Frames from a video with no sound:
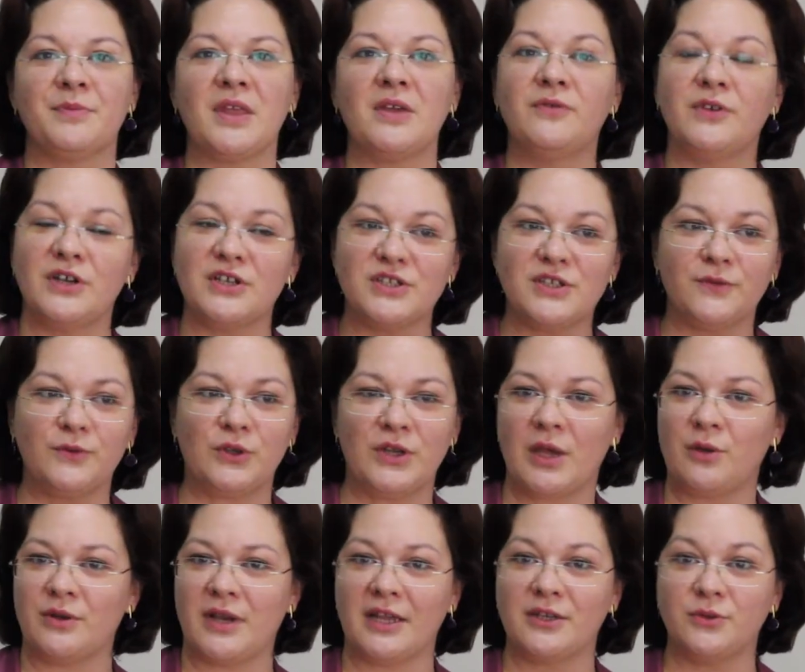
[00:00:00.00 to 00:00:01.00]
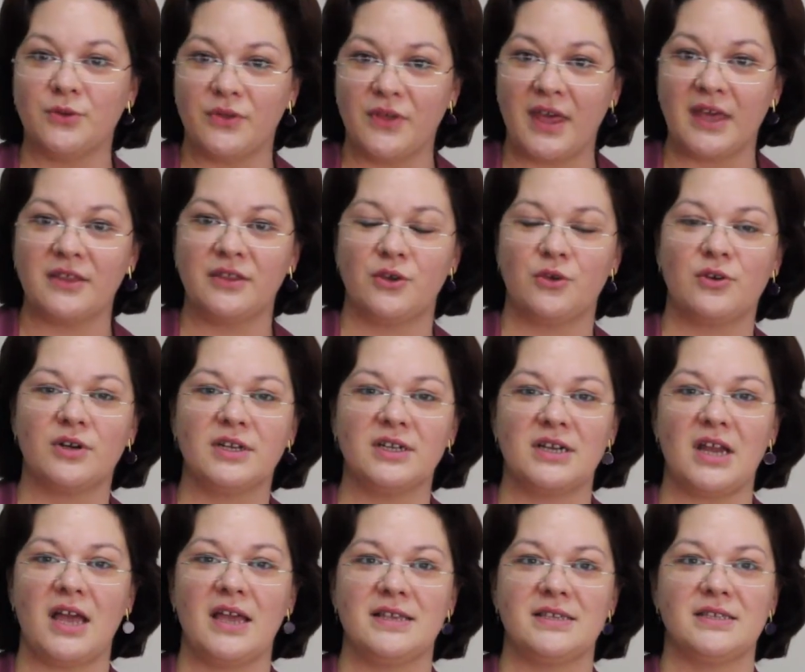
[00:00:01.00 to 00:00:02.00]
First of all, I would like to thank the
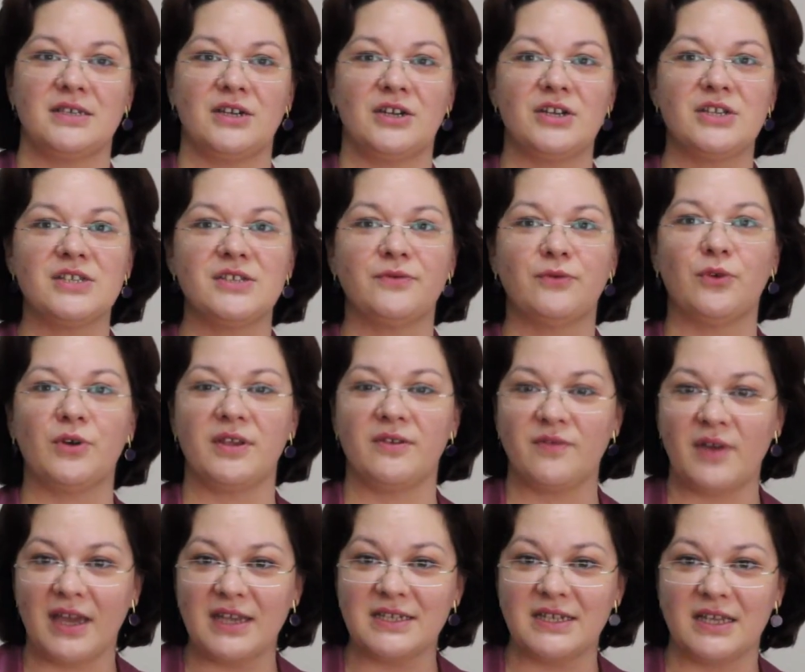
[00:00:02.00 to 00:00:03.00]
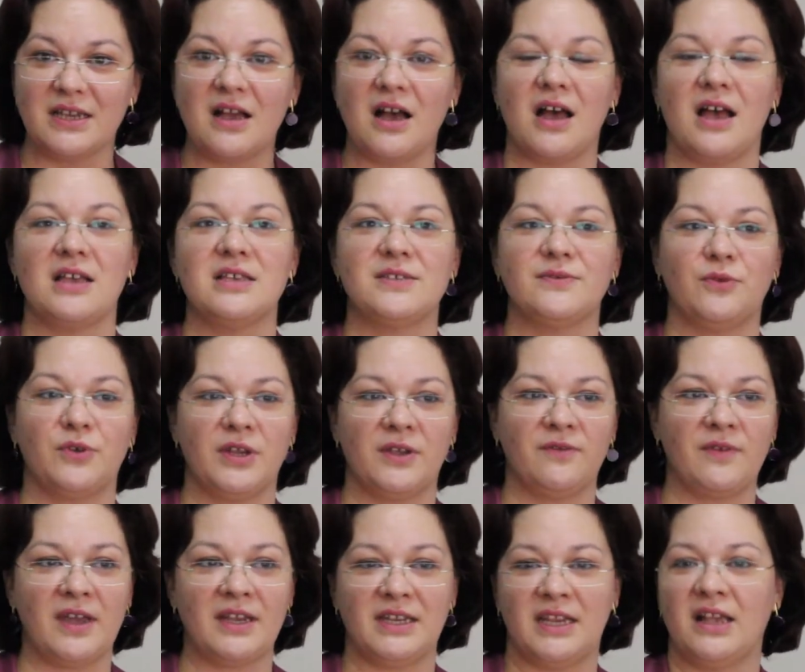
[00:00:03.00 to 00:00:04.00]
organizers for
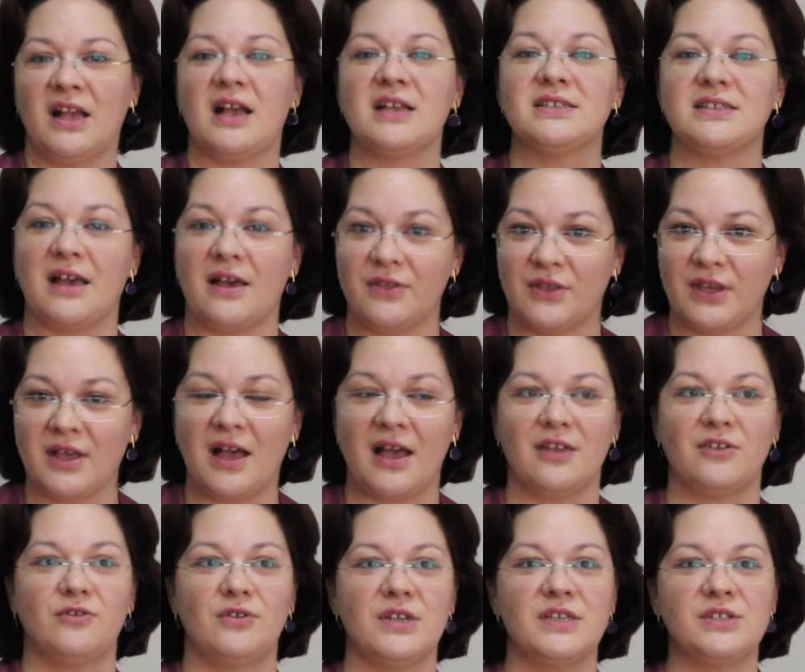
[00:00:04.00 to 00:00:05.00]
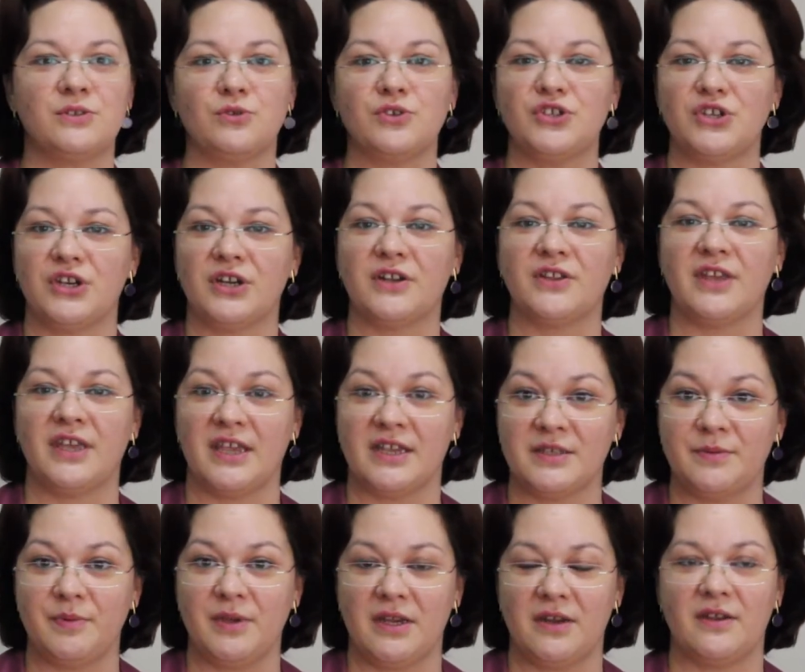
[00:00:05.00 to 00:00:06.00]
inviting us other countries to share the
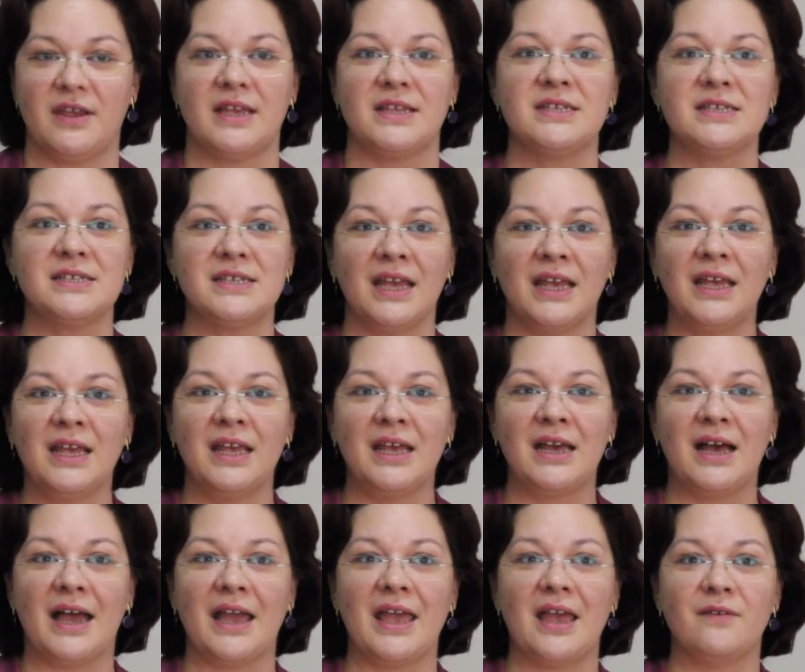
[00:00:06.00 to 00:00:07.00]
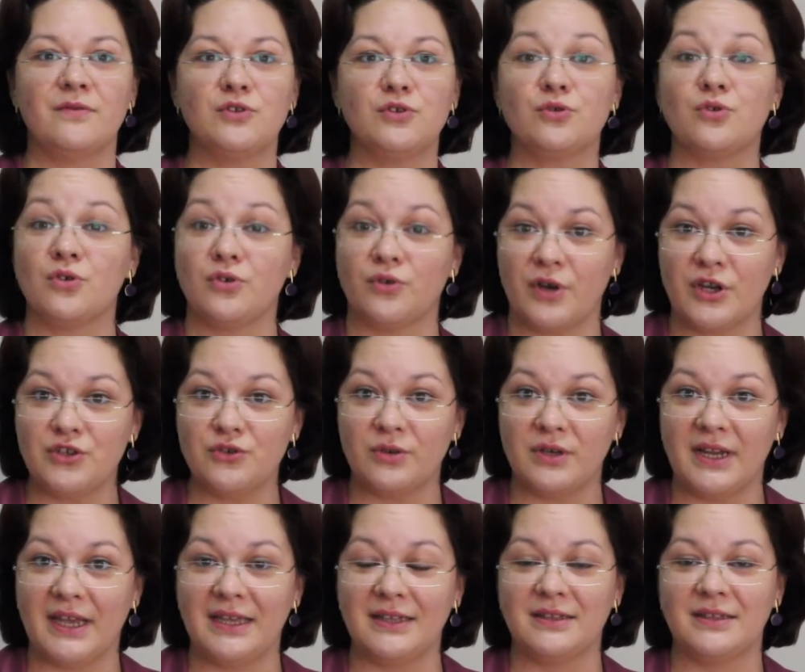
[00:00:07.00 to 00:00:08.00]
experience. I have to
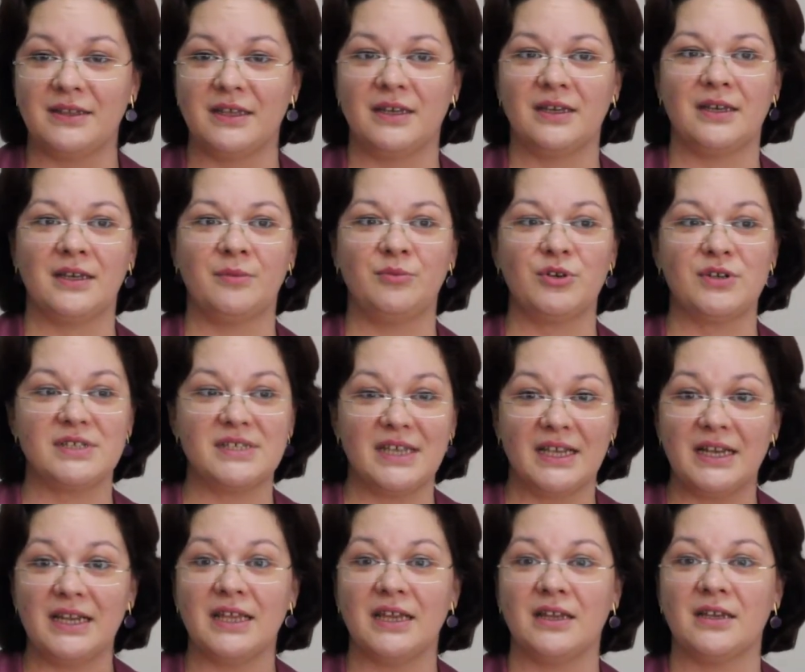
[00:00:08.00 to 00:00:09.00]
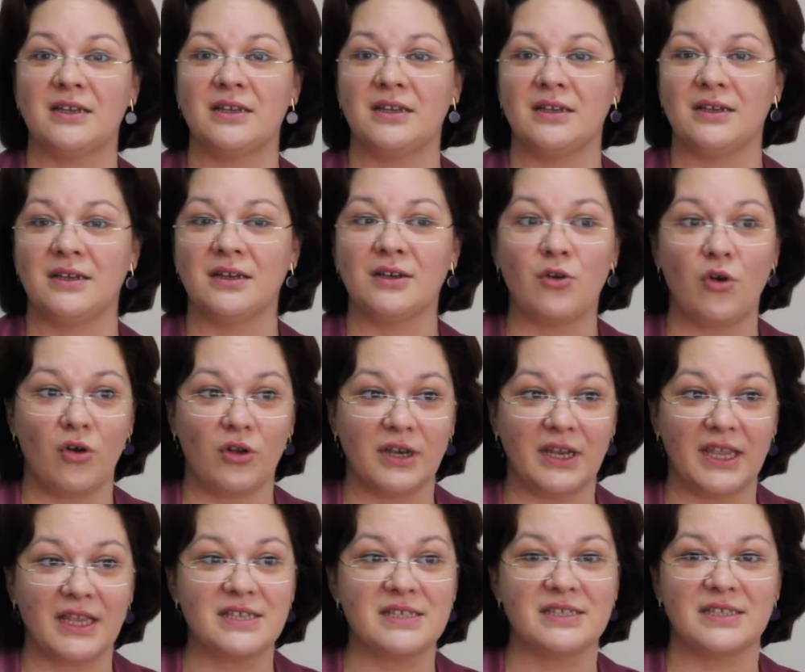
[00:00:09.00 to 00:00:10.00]
congratulate the Brazilian
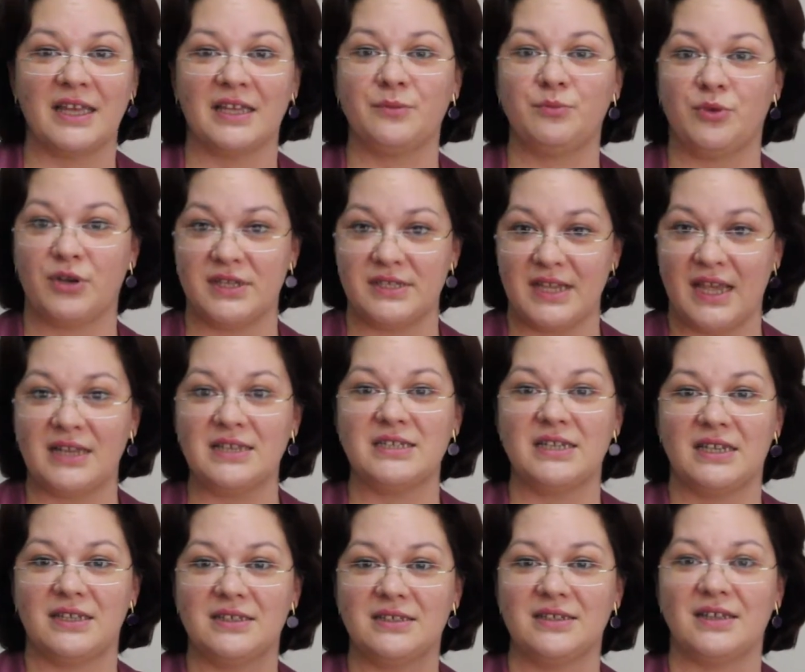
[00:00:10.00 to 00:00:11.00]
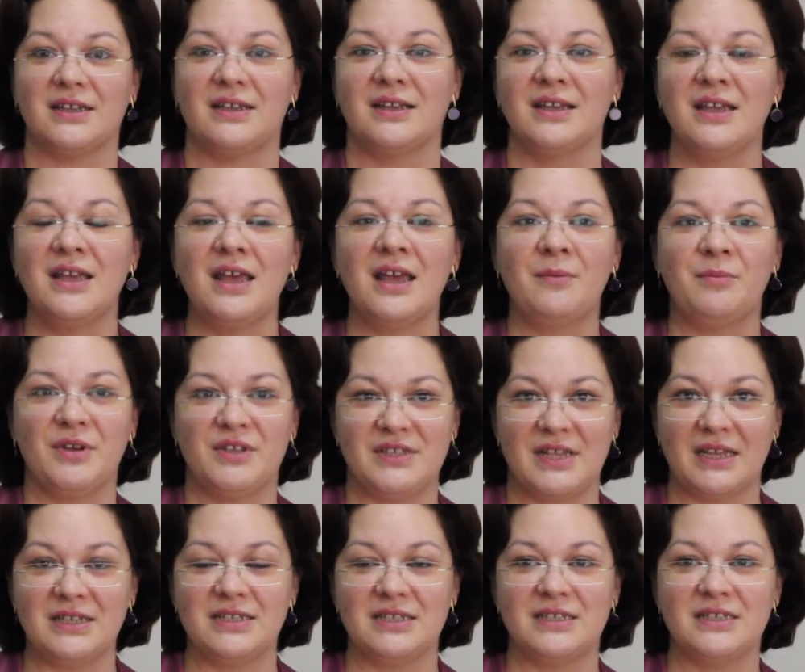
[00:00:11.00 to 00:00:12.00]
colleagues that
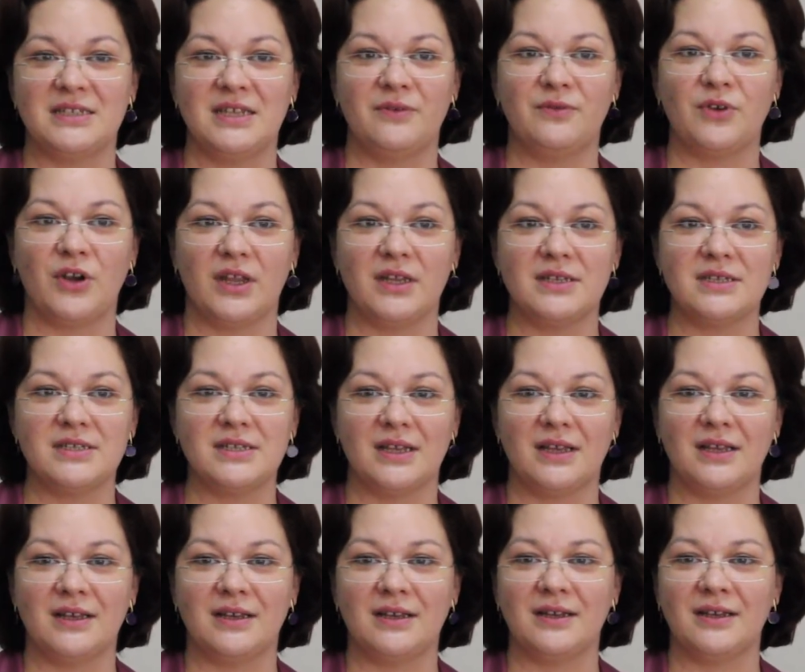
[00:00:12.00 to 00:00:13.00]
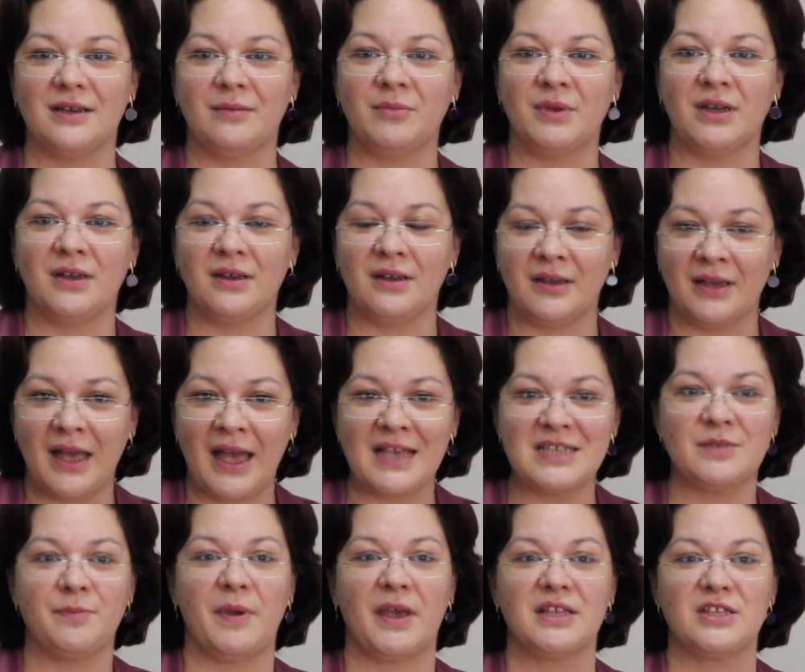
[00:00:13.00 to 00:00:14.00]
presented different
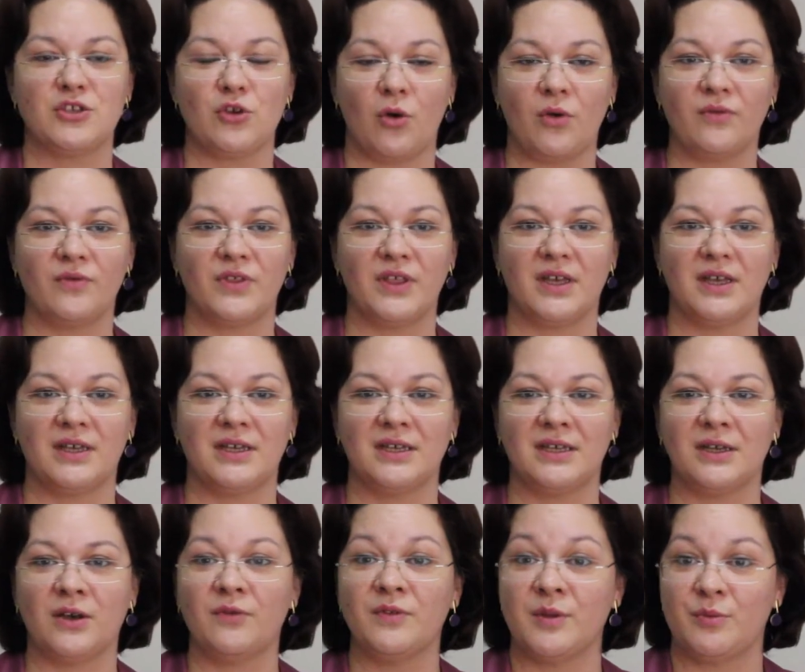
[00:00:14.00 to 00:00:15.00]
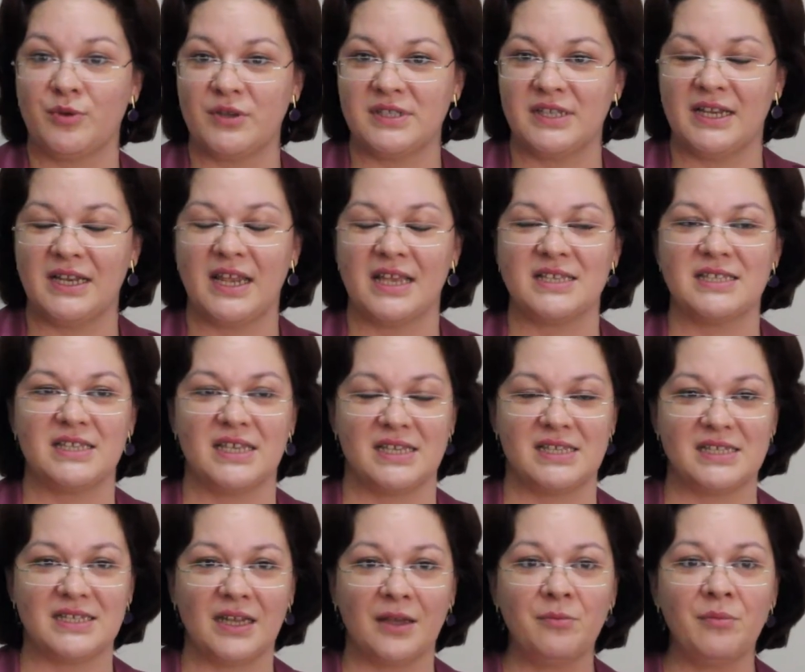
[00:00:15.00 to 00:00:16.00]
aspects of the Brazilian
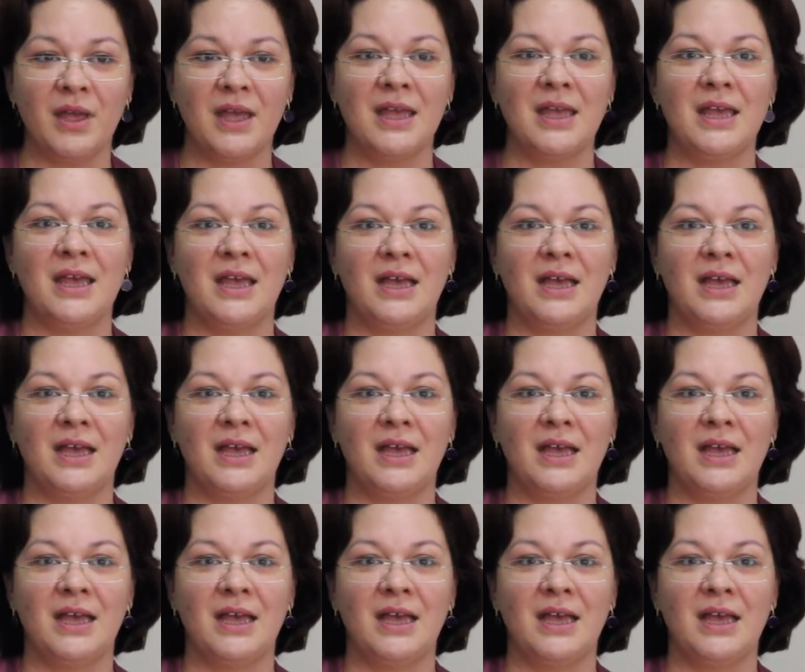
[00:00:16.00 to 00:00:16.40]
system.